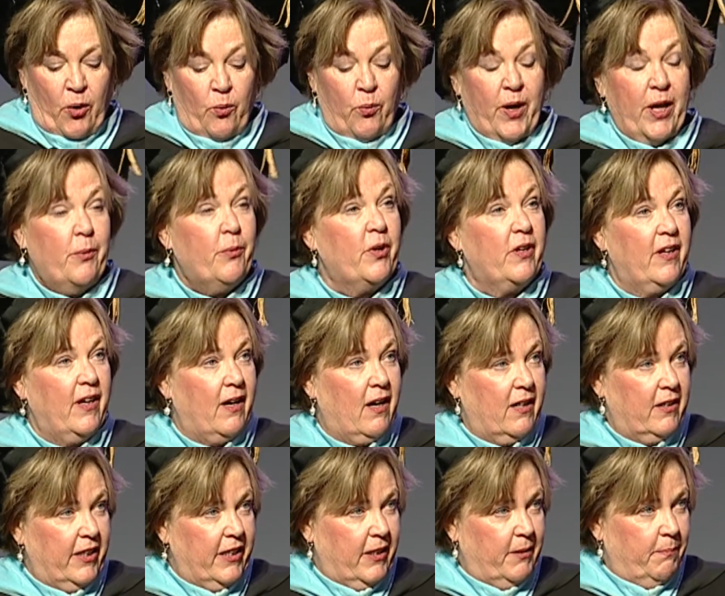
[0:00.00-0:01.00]
We were the
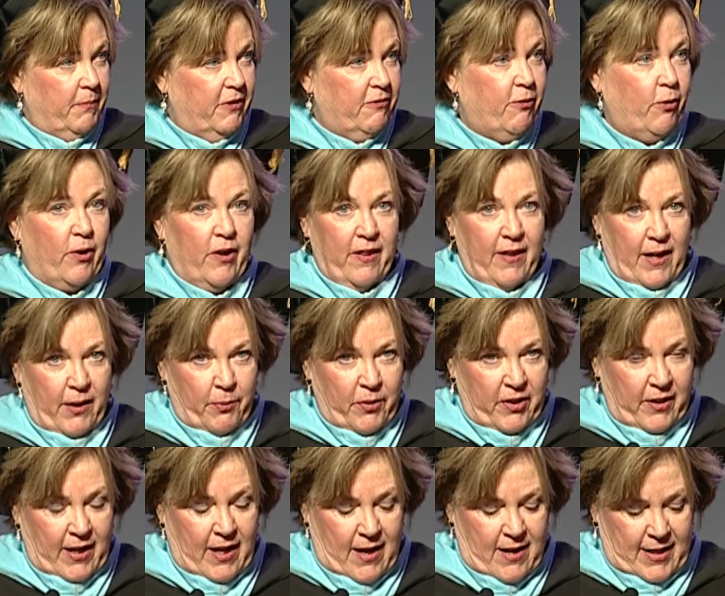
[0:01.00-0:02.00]
onion before they were
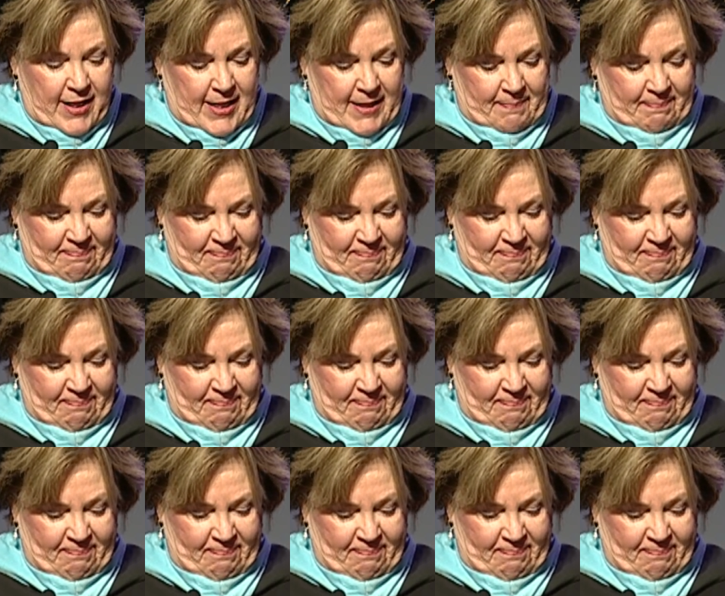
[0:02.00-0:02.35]
the onion.